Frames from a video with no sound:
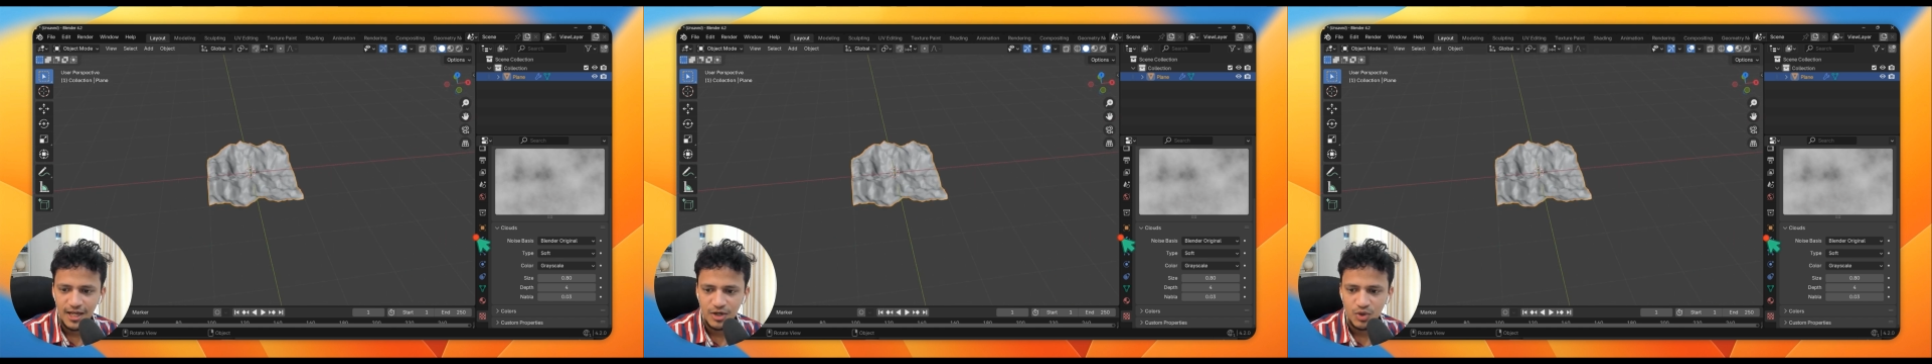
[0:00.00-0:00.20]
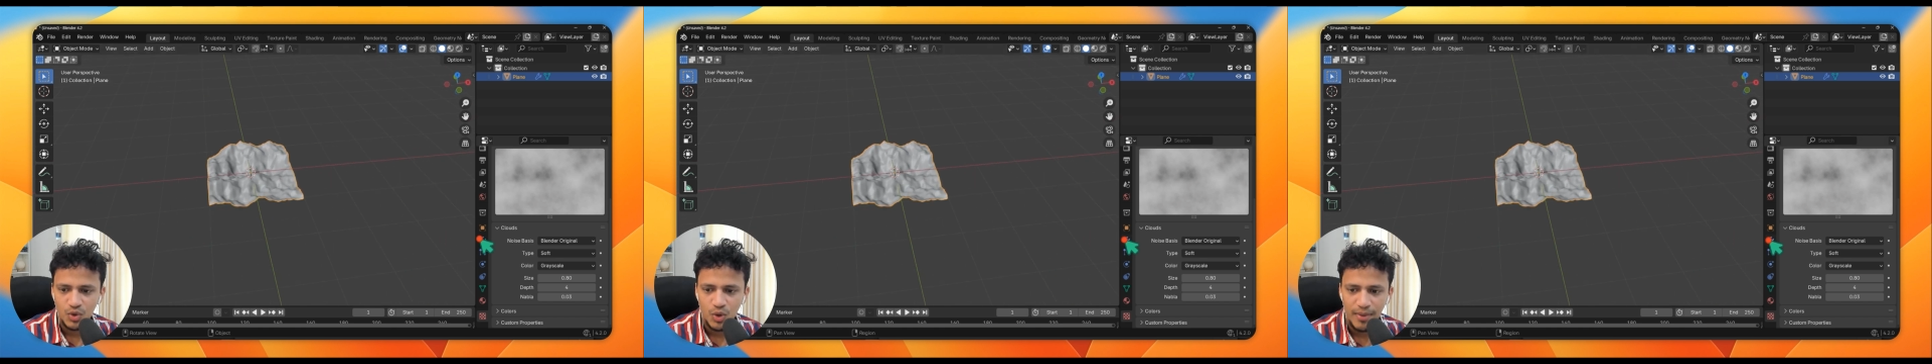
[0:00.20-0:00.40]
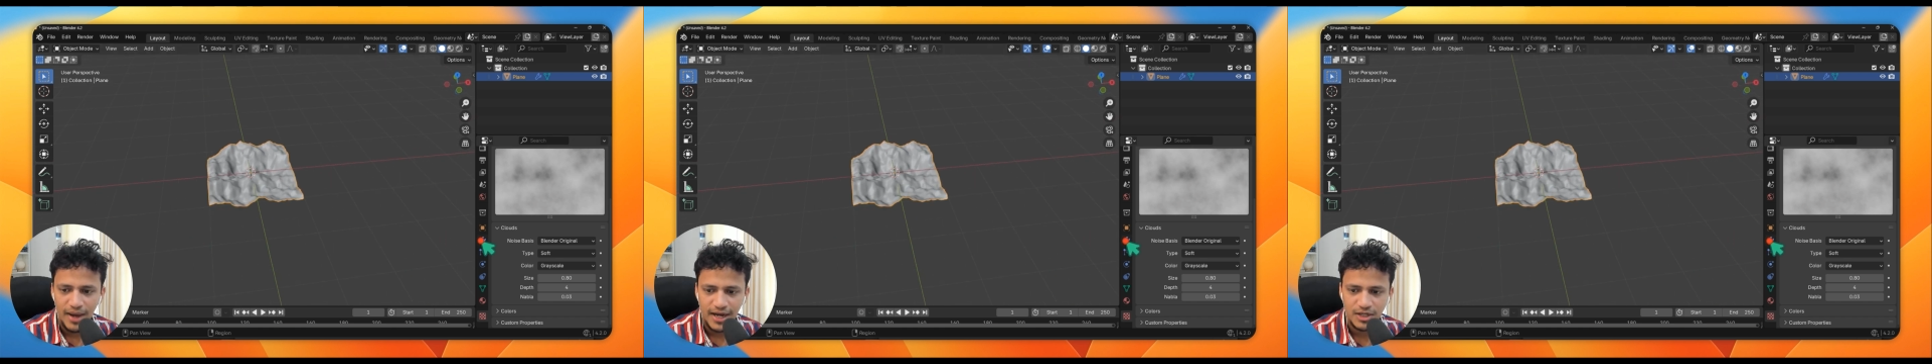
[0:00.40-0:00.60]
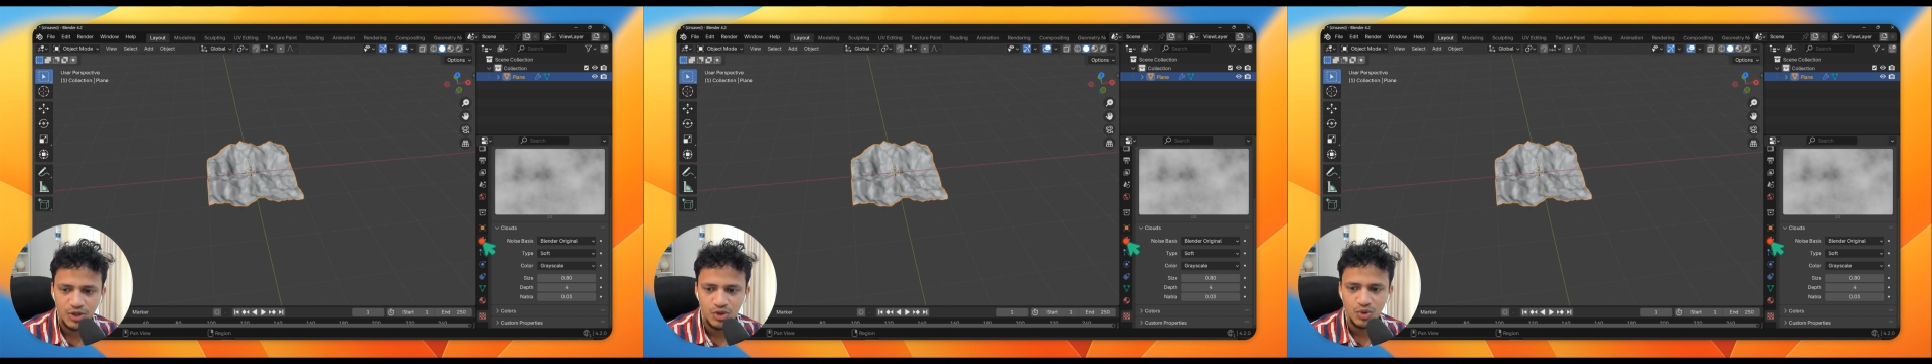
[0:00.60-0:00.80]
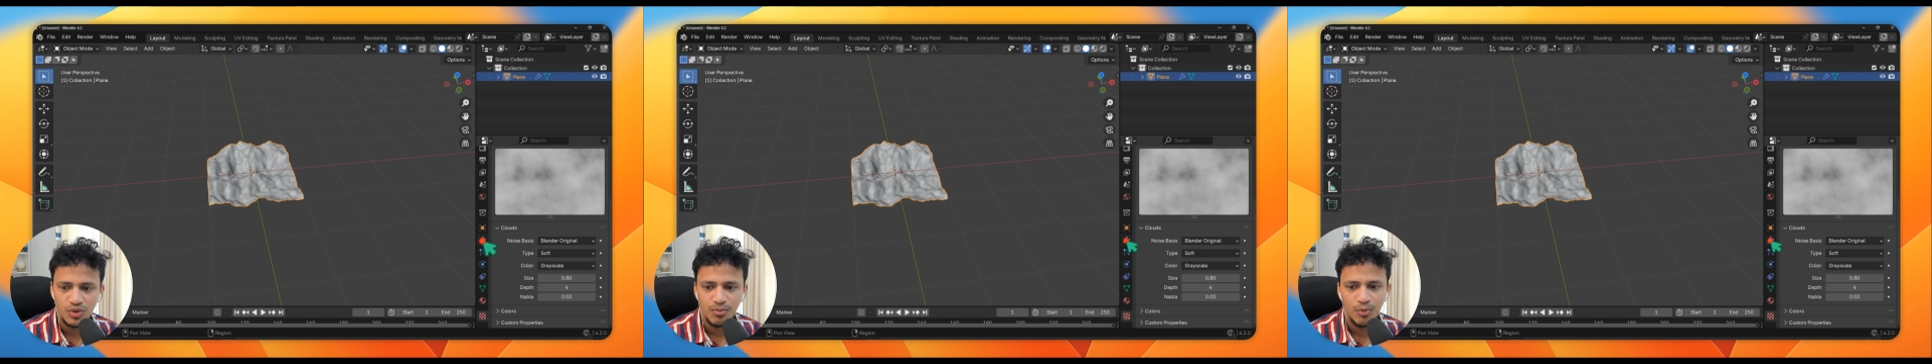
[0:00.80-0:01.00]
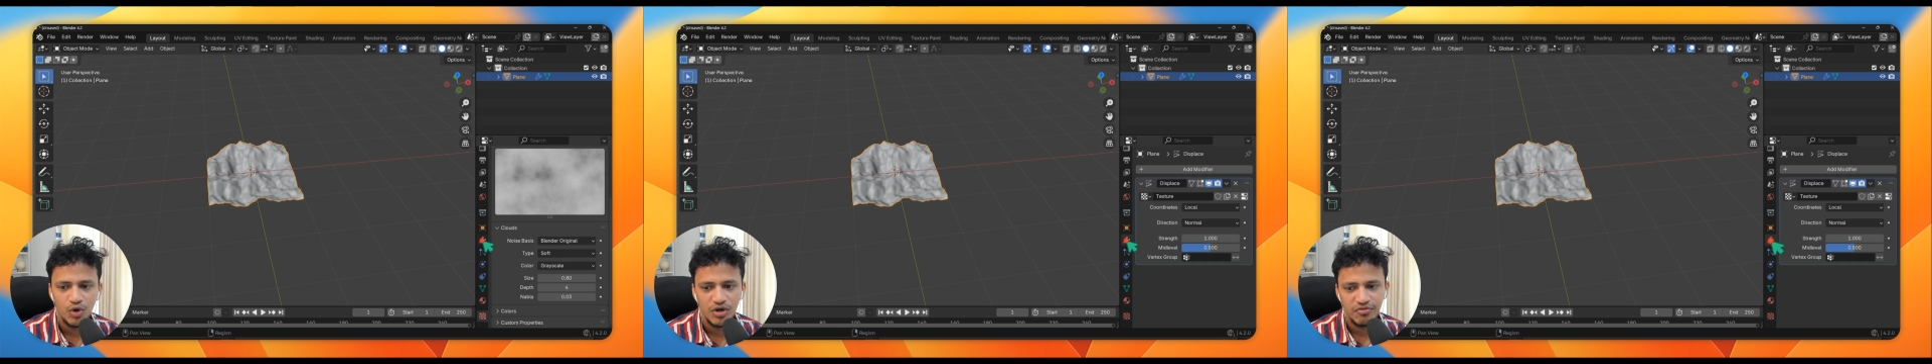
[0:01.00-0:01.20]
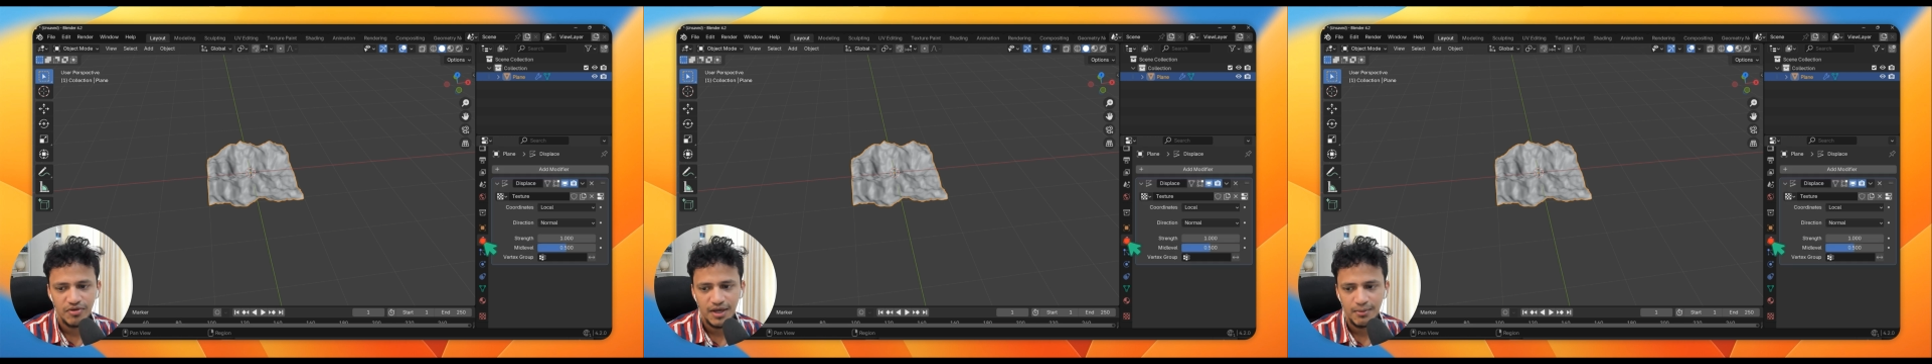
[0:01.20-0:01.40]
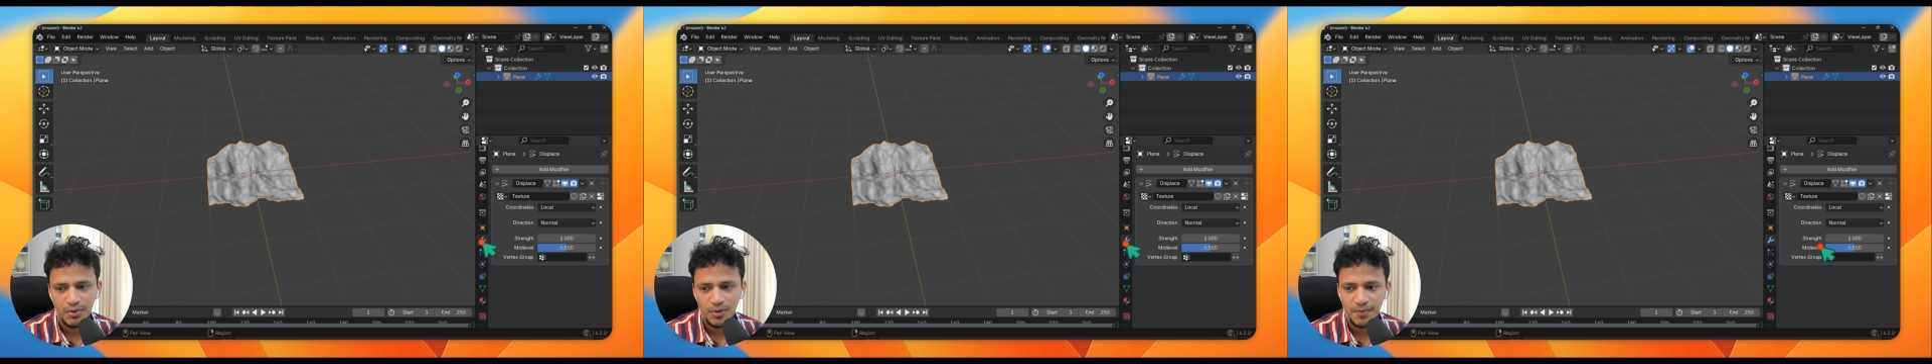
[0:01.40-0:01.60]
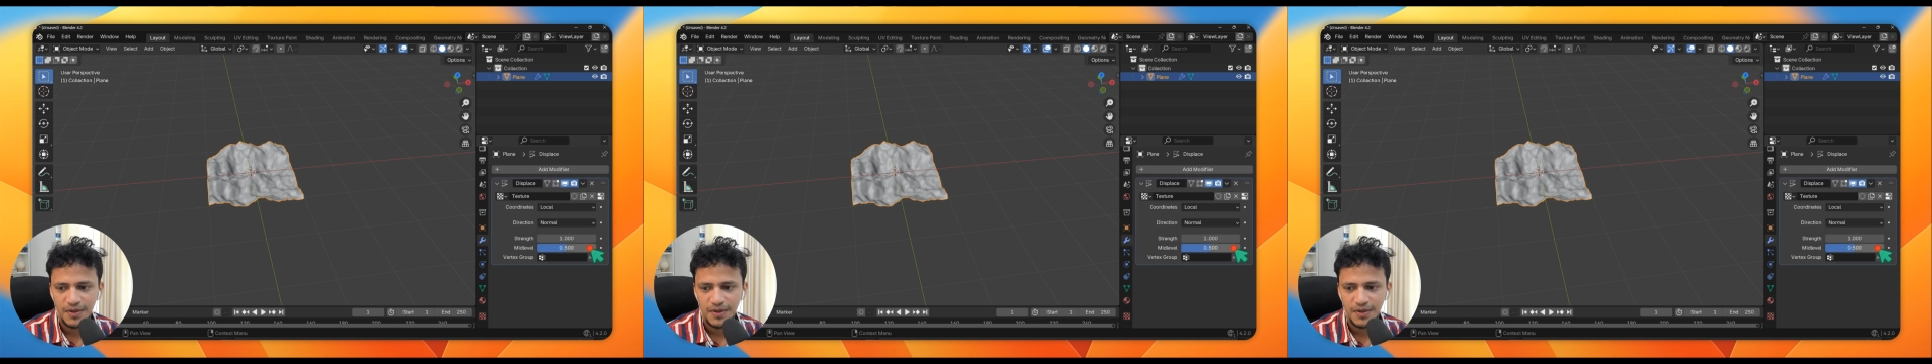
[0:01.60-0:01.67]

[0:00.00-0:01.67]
and go back to modifier